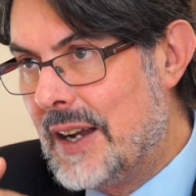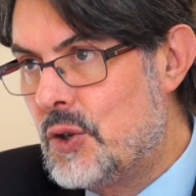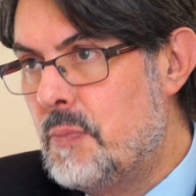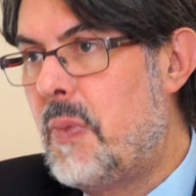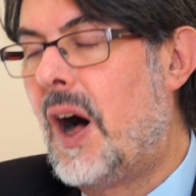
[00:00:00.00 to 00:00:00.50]

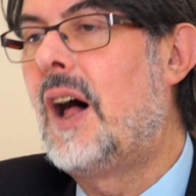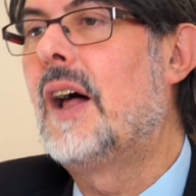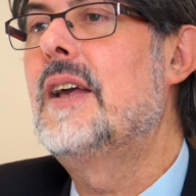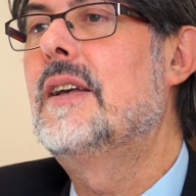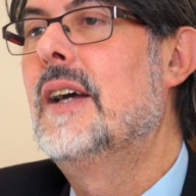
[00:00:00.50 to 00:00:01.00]

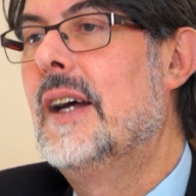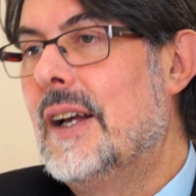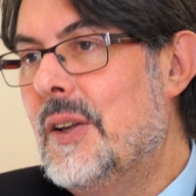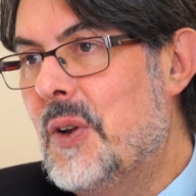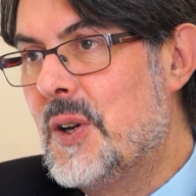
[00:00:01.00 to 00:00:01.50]
Dubai,
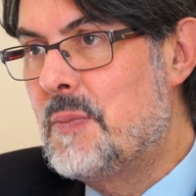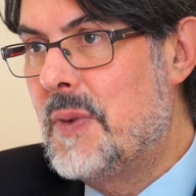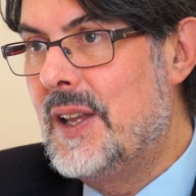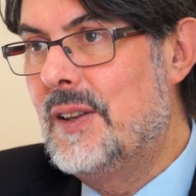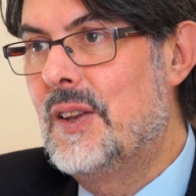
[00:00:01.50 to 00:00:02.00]
has
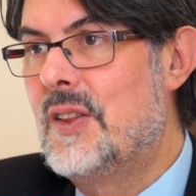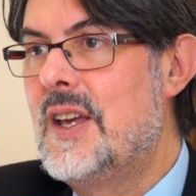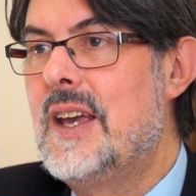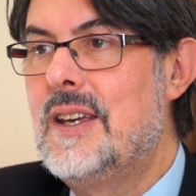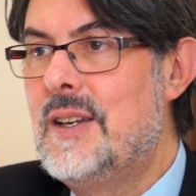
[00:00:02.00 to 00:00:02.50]
been
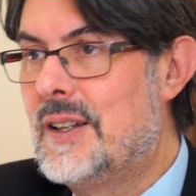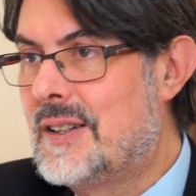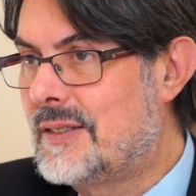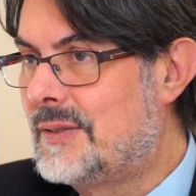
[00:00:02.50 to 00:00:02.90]
the